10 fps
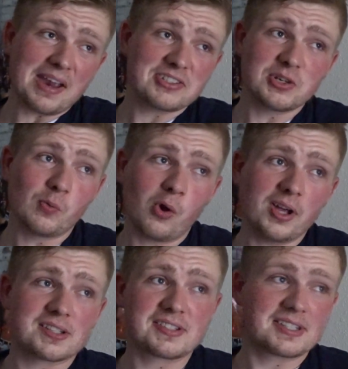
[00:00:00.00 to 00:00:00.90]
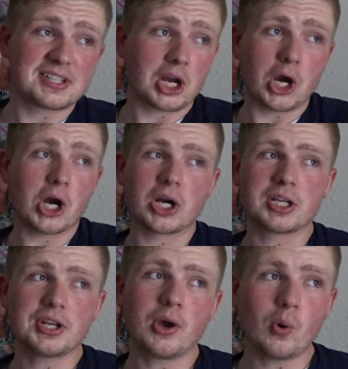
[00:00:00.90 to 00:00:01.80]
makes you want her,
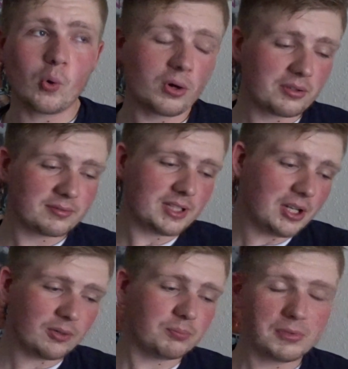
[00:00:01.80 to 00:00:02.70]
you know, or you know,